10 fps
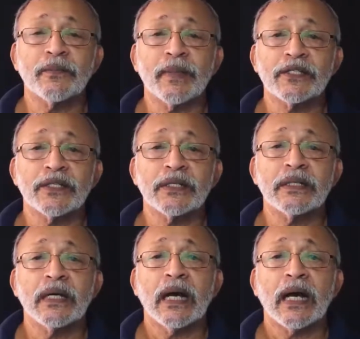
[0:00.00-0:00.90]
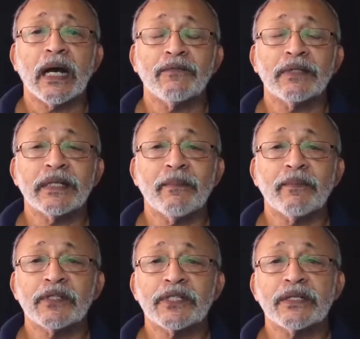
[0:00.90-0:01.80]
to measure oven
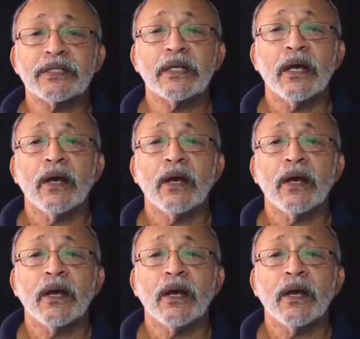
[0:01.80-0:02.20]
temperatures